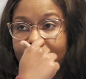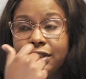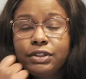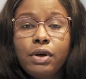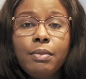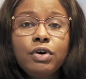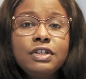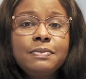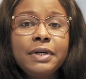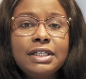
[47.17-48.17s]
So
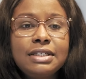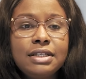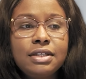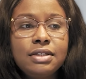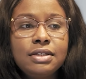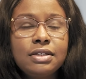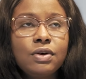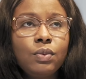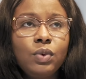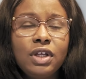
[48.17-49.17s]
most persons
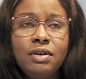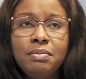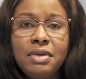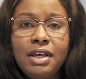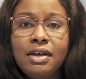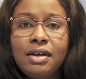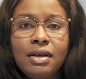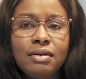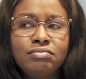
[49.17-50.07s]
will make